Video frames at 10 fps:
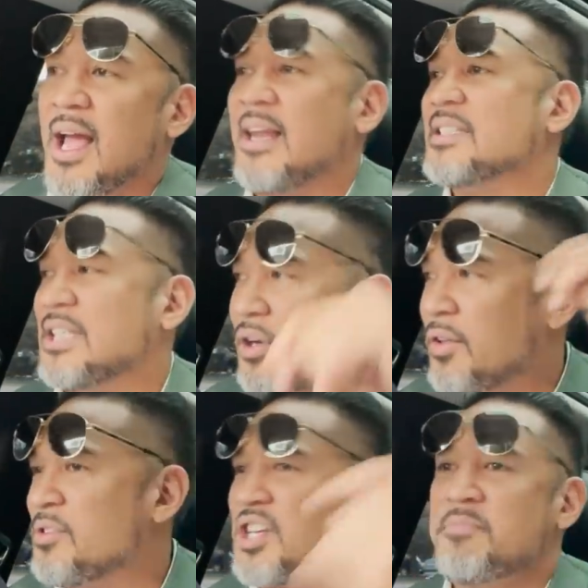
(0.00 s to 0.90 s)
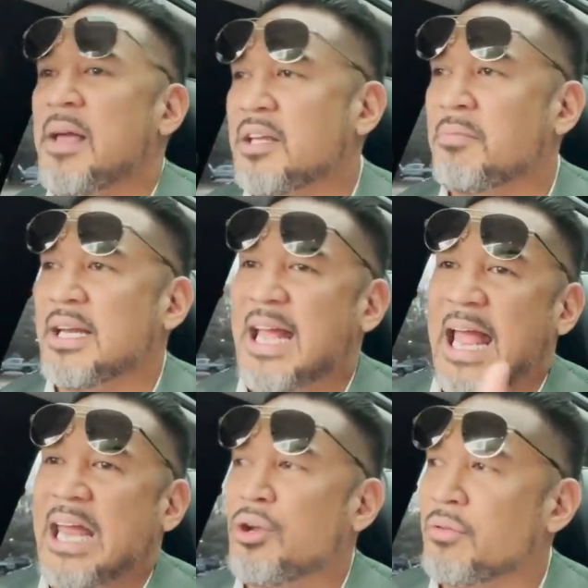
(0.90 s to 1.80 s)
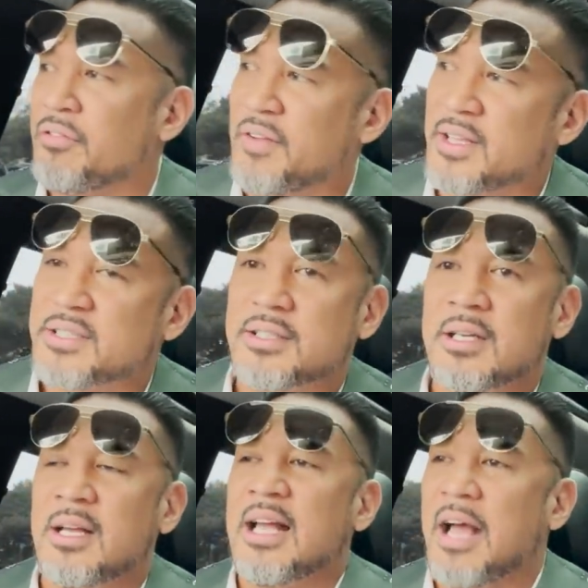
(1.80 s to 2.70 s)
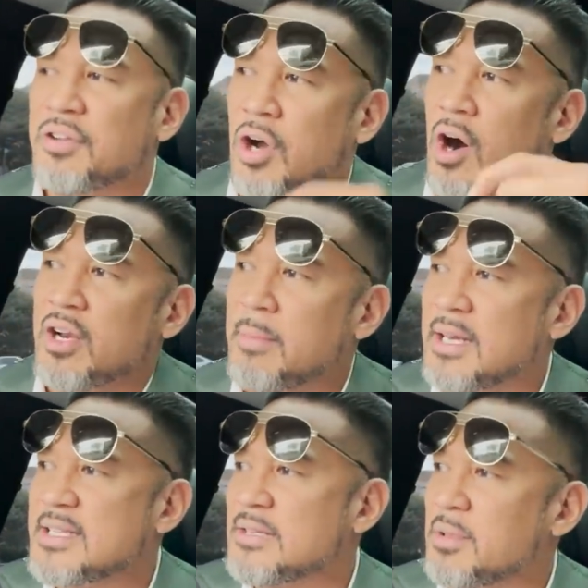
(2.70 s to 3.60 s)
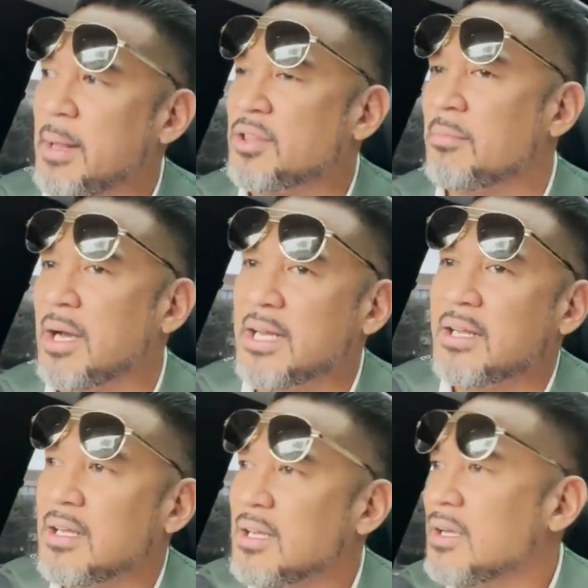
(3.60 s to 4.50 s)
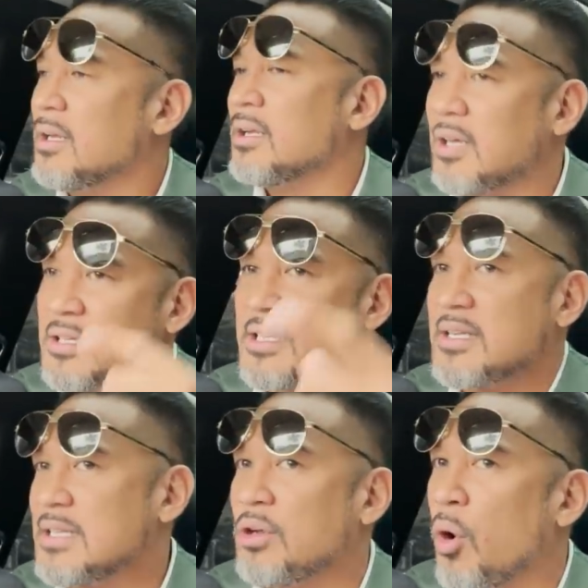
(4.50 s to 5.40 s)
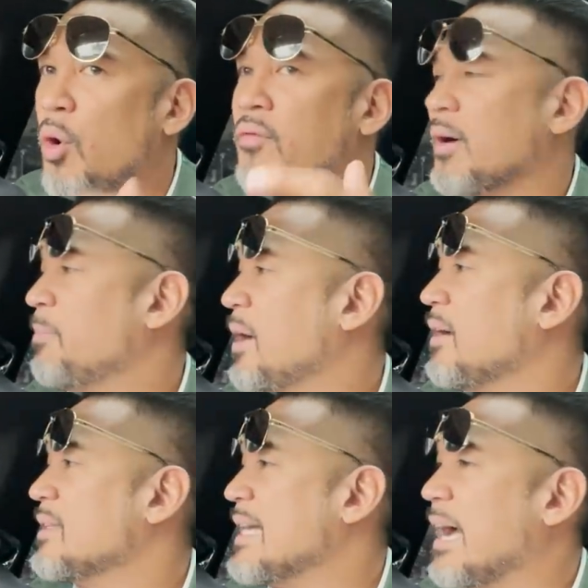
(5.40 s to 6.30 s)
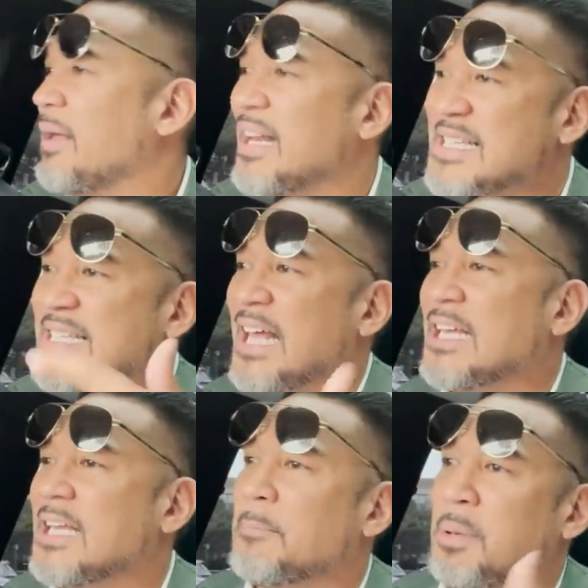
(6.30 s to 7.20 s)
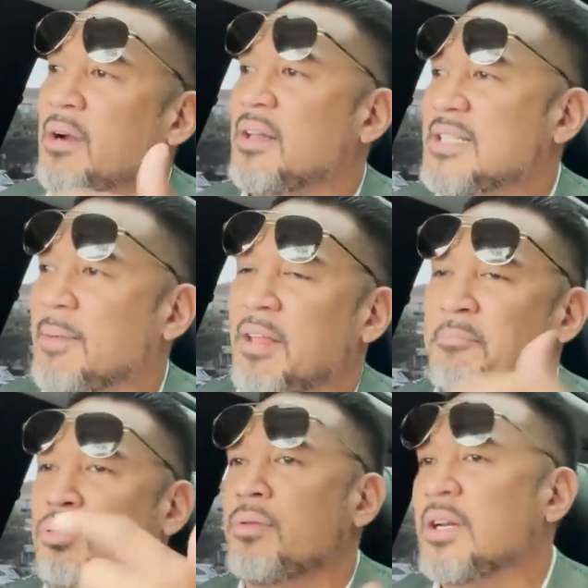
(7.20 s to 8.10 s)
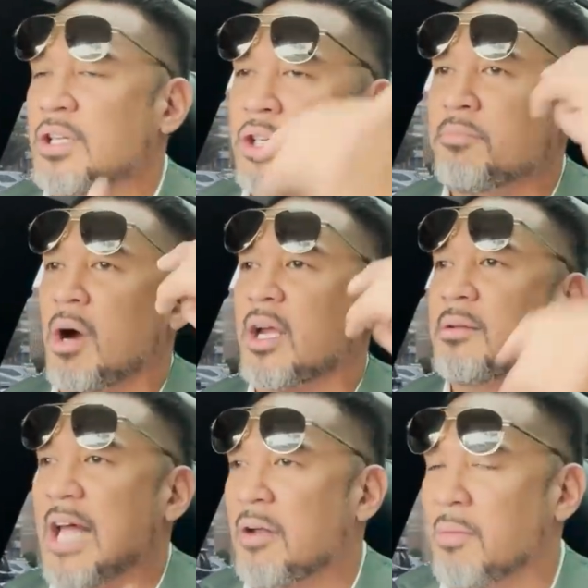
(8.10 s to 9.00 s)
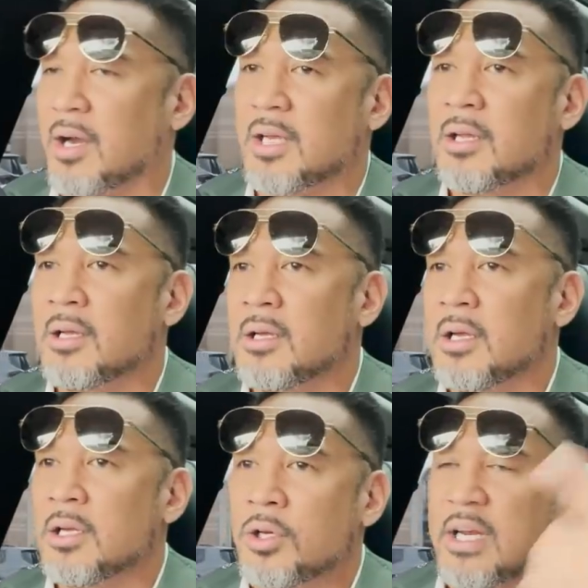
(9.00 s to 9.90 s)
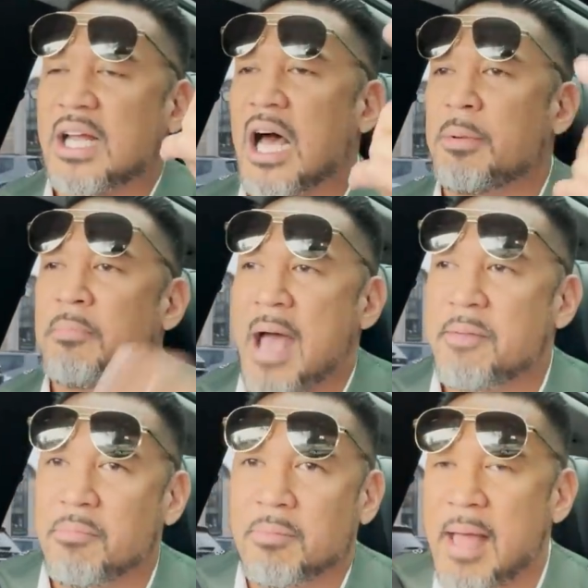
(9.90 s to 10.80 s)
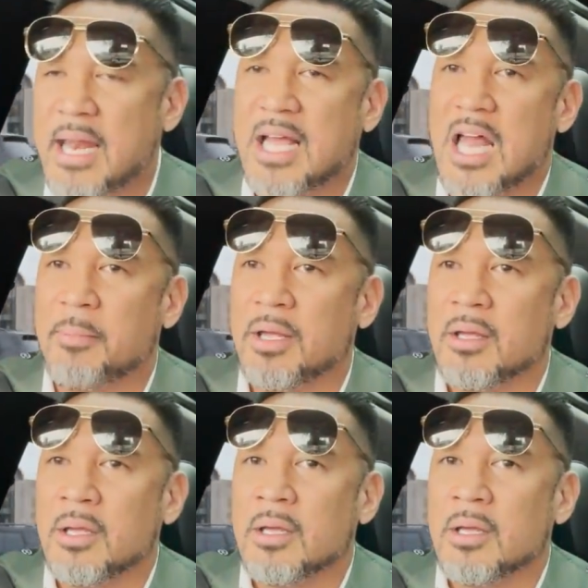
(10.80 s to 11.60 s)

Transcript: next thing you know, they're just making money hand over fist, have an automated system to make their money consistently over a period of time, an extended period of time. They've proven it, a good market, down market, good economy, bad economy,